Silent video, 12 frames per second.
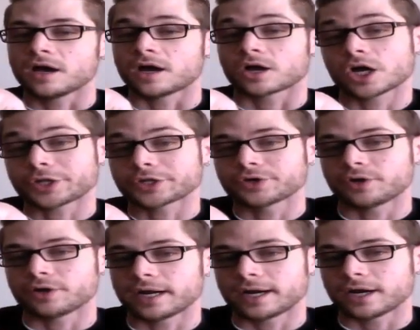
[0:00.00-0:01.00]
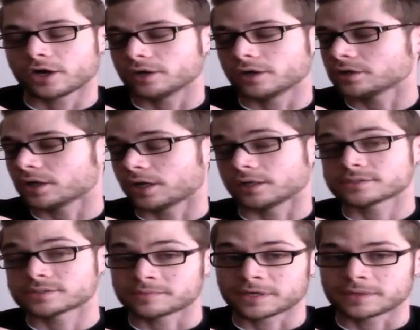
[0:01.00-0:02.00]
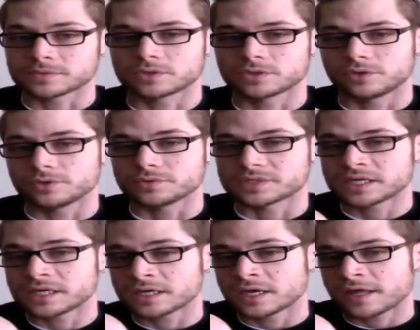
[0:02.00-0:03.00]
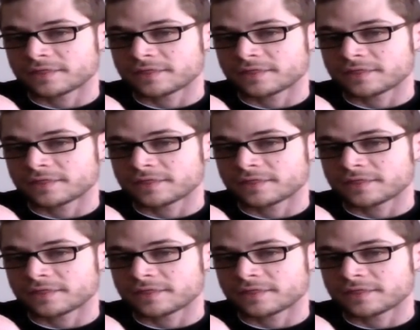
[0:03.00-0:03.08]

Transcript: color your hair, sometimes when you use heat,